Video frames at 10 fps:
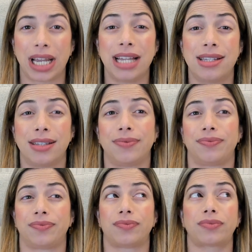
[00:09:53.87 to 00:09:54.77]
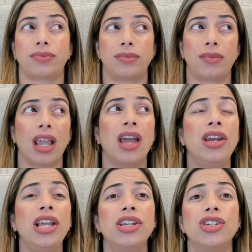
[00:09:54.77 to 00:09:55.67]
It's a
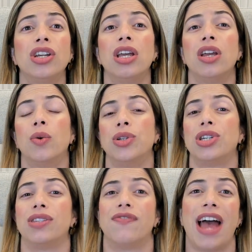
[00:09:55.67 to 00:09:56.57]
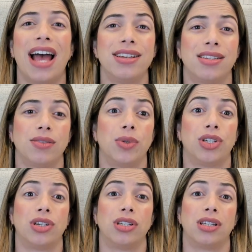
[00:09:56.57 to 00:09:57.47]
niche which is vast,
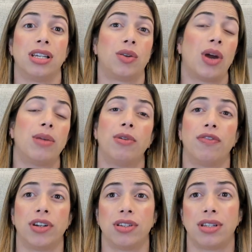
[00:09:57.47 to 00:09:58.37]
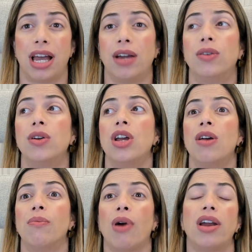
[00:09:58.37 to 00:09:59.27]
which is incredible, versatile.
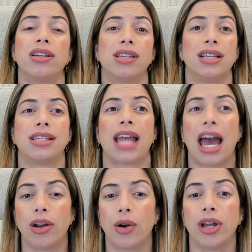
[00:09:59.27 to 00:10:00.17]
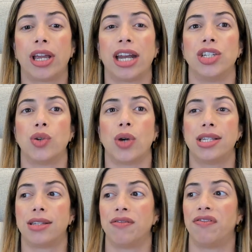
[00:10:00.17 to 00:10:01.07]
Products in this category can
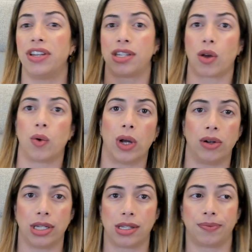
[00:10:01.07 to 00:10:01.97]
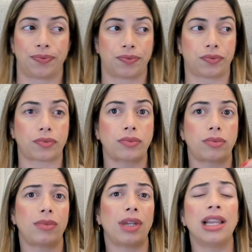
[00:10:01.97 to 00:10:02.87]
address physical wellness,
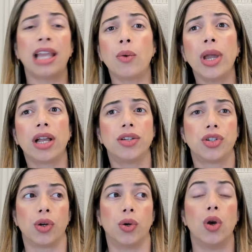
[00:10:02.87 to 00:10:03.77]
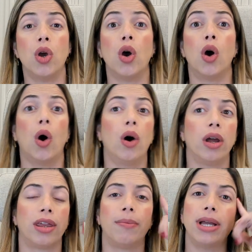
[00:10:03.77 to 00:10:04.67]
like weight control, or
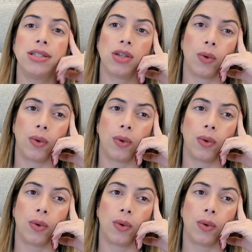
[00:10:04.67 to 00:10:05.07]
the mental